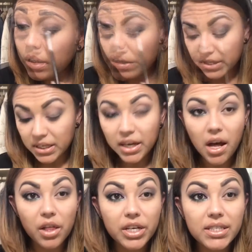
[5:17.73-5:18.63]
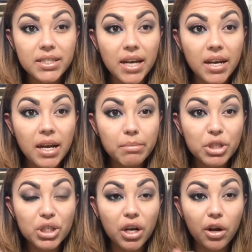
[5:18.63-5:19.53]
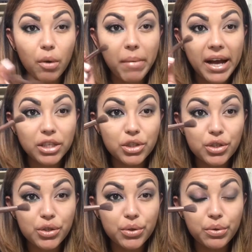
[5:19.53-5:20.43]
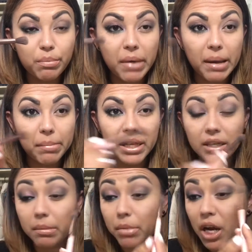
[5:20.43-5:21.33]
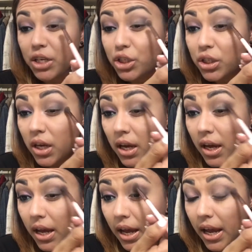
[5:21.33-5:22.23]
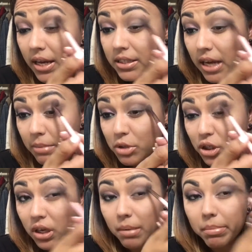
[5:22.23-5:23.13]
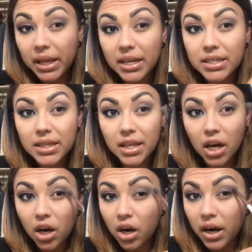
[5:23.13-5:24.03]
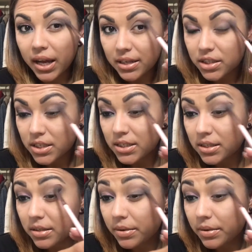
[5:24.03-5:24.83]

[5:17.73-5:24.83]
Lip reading: Once that color is done, I'm just gonna go back to my blending brush, and I'm just gonna blend the hard edges.